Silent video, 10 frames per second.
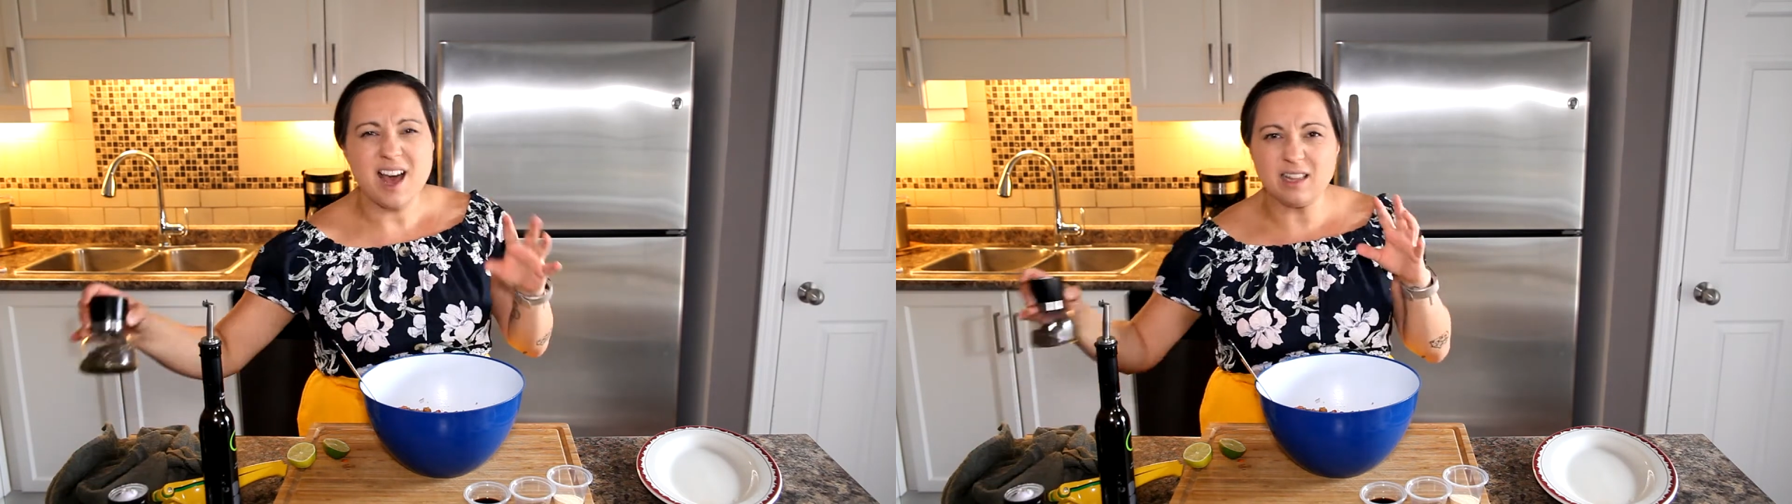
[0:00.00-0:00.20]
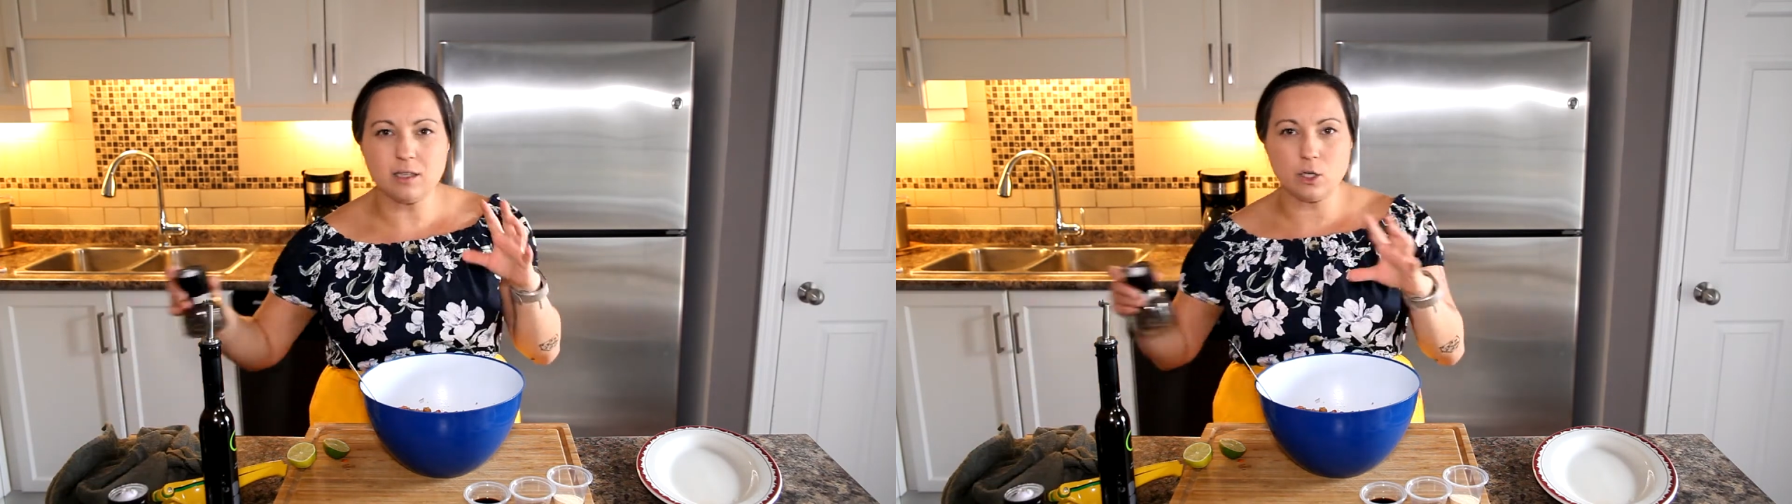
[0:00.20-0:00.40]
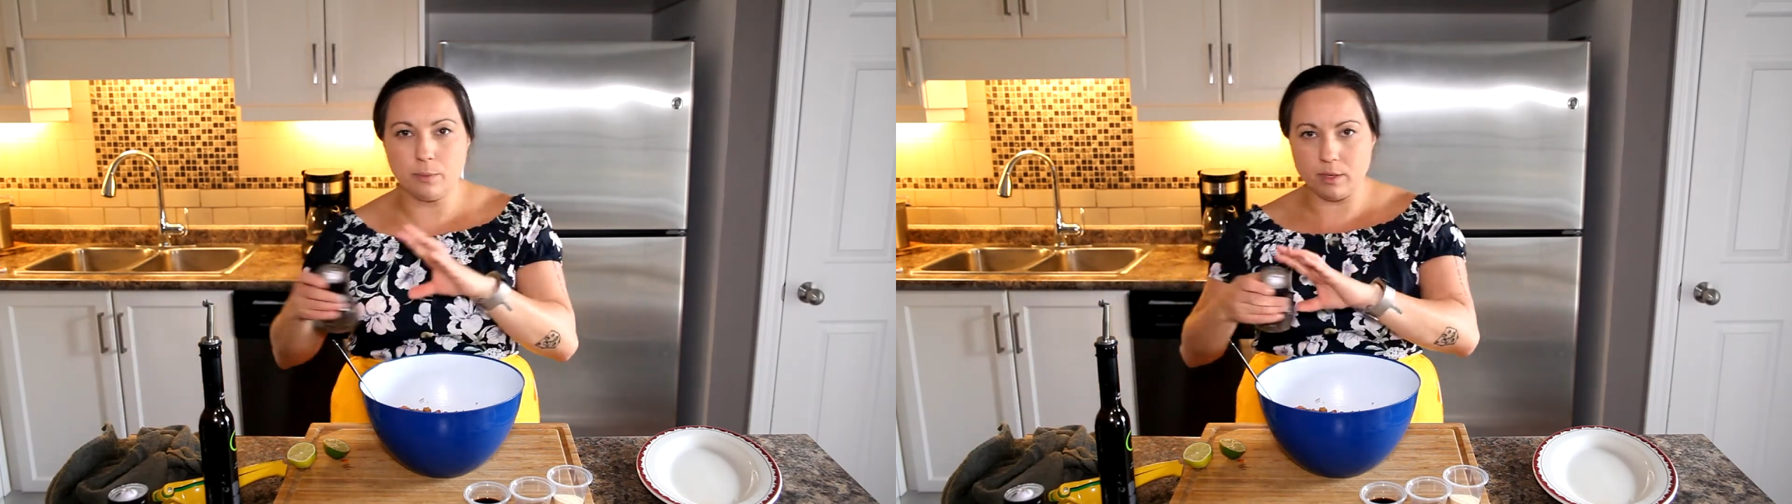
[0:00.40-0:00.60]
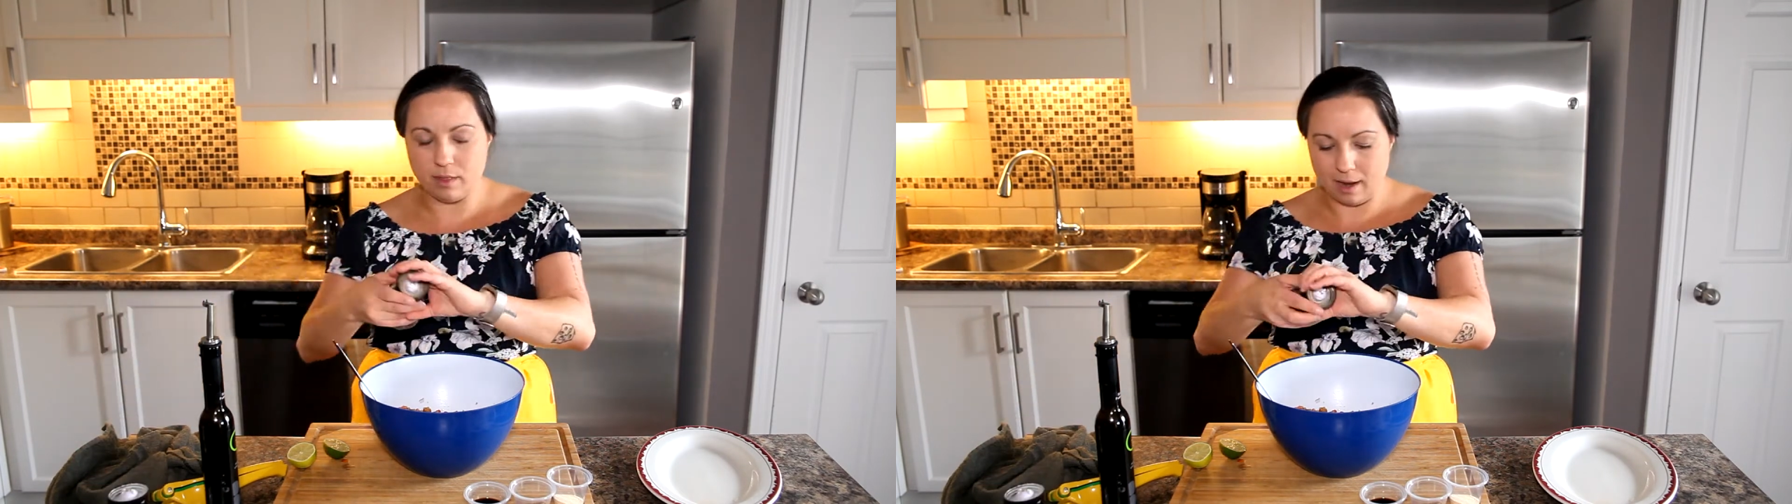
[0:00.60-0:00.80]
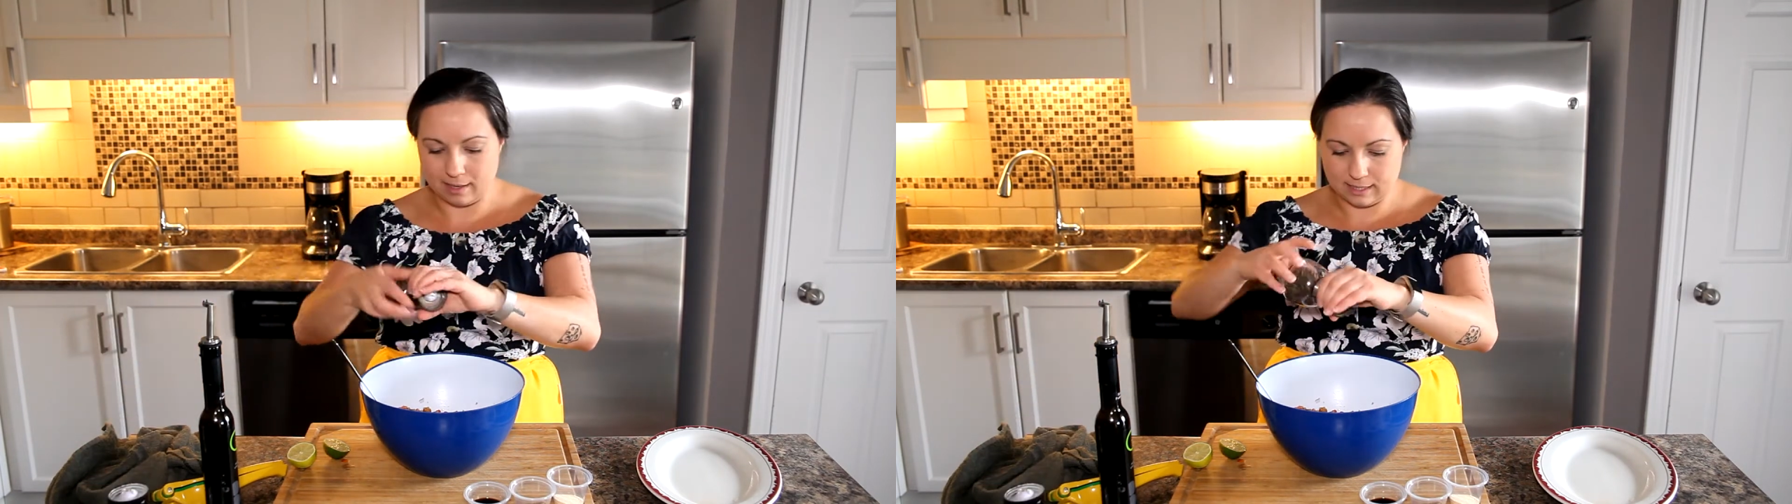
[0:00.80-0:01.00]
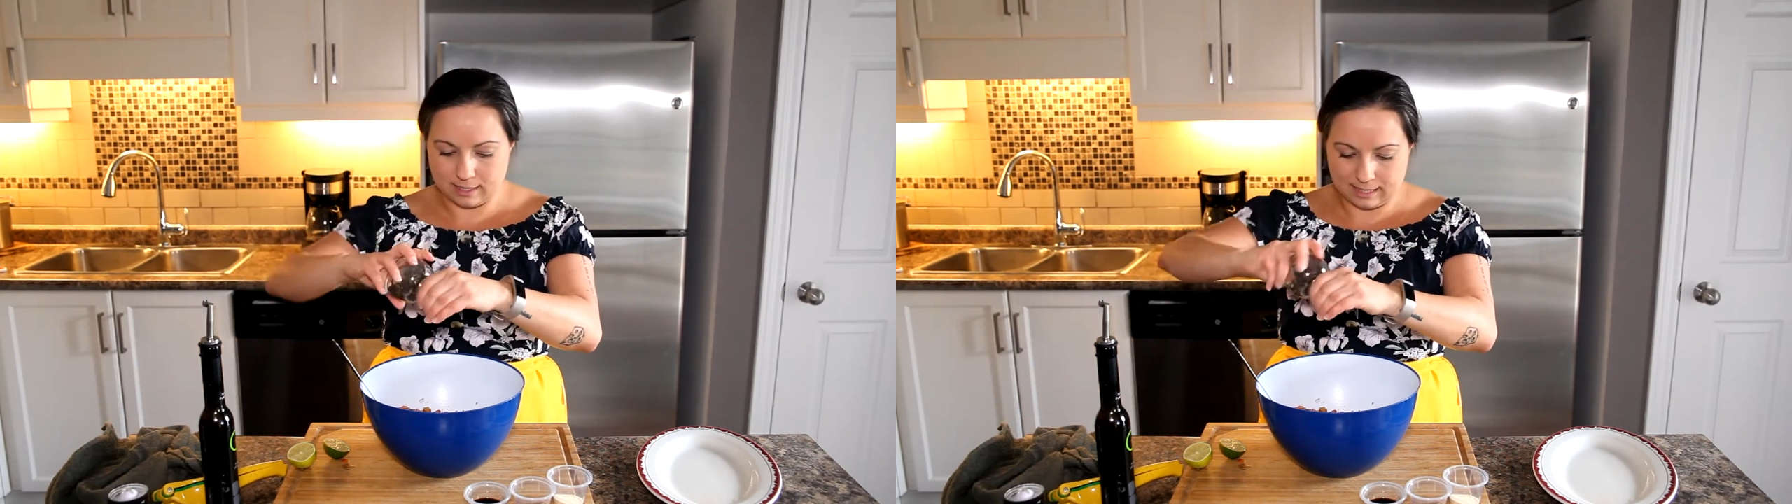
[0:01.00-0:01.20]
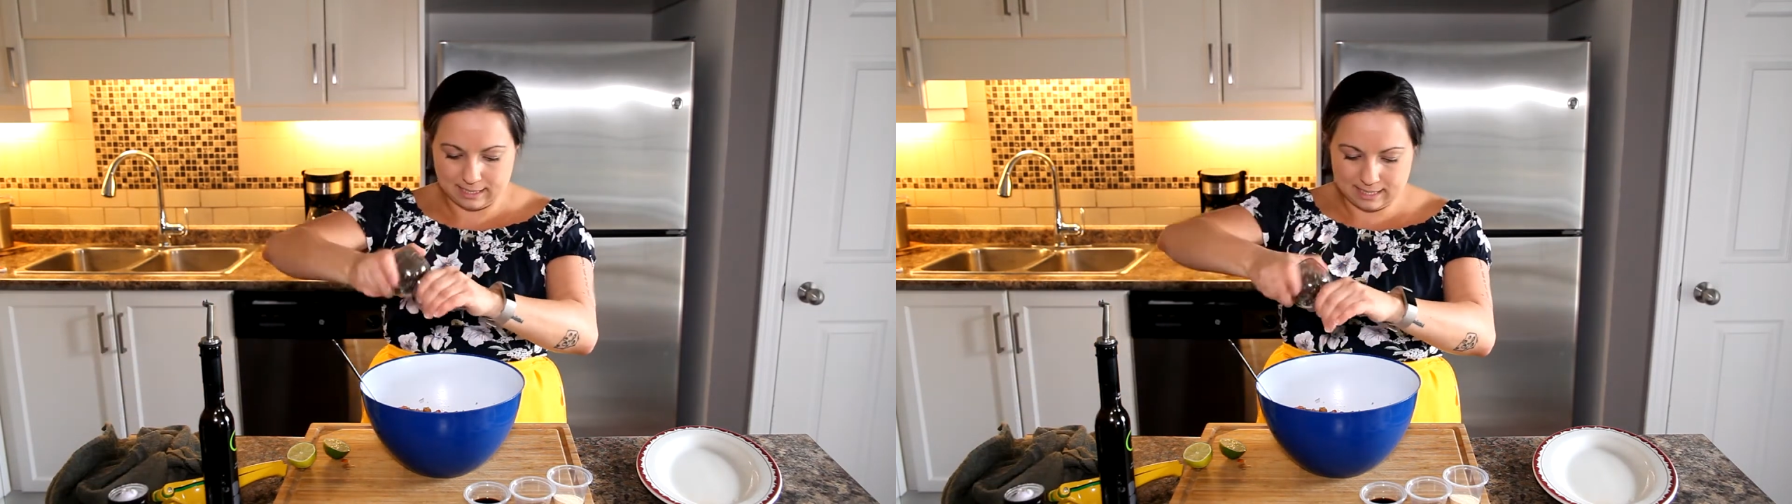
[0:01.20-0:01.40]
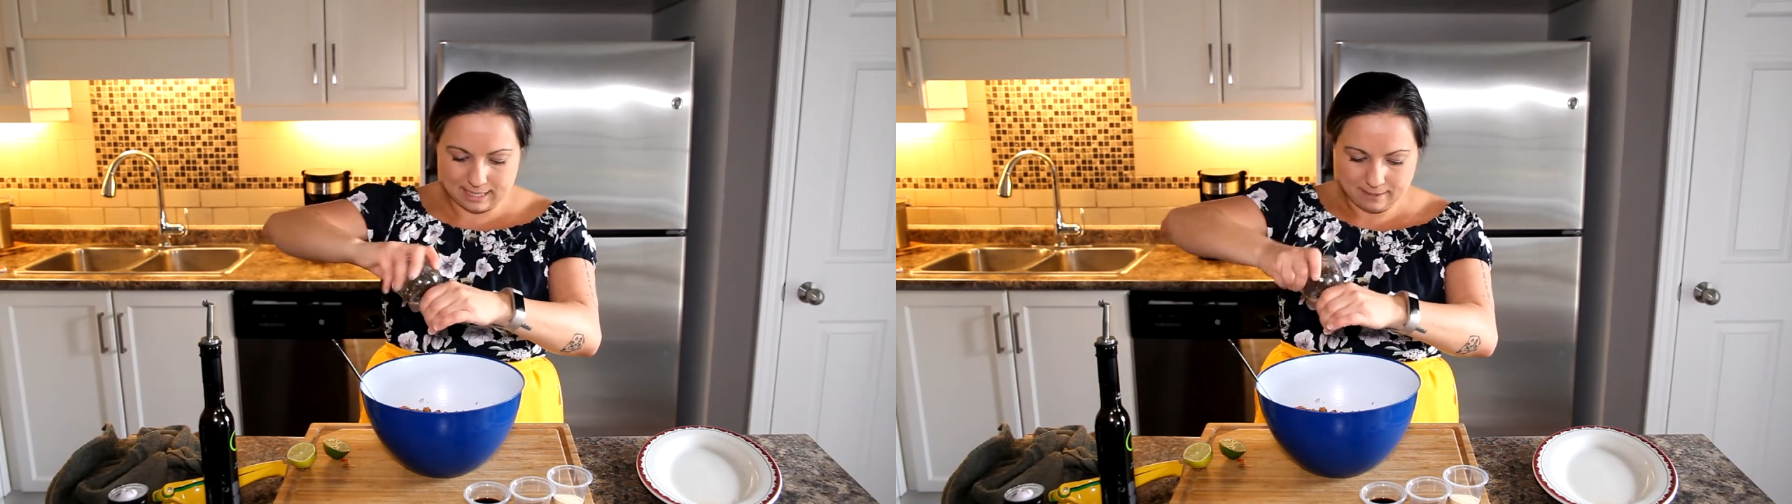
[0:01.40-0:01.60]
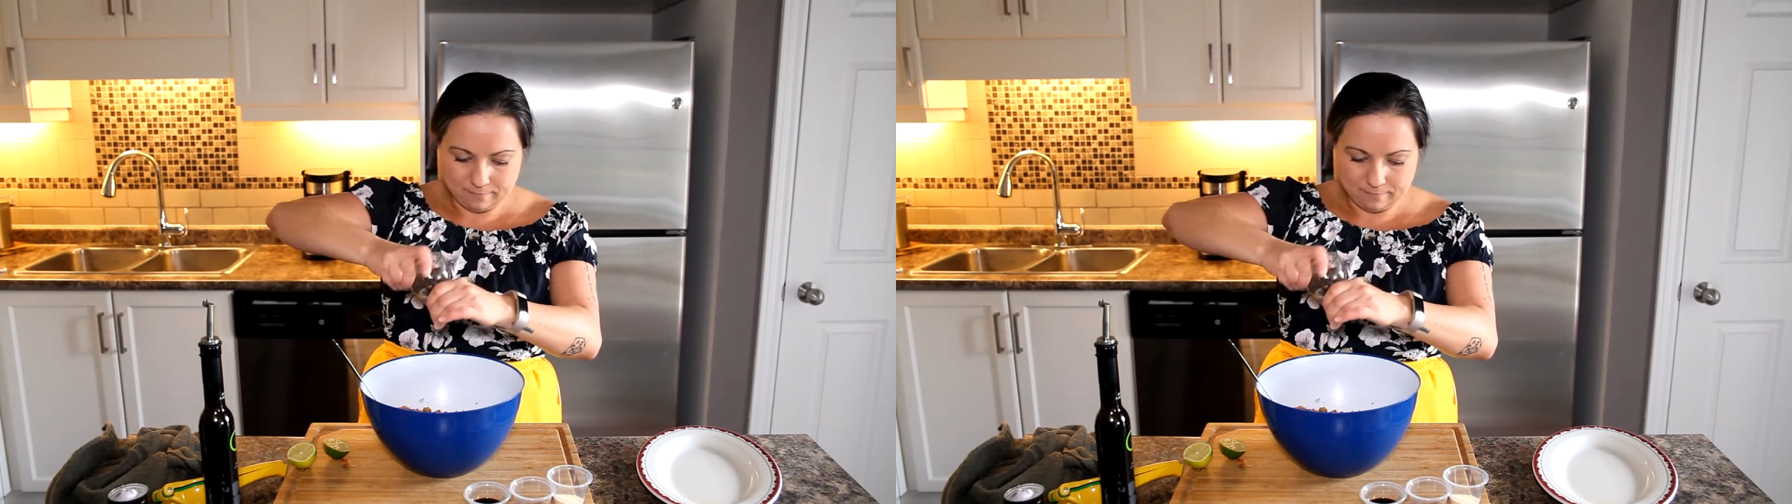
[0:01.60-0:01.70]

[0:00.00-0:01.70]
a little bit of that acidity.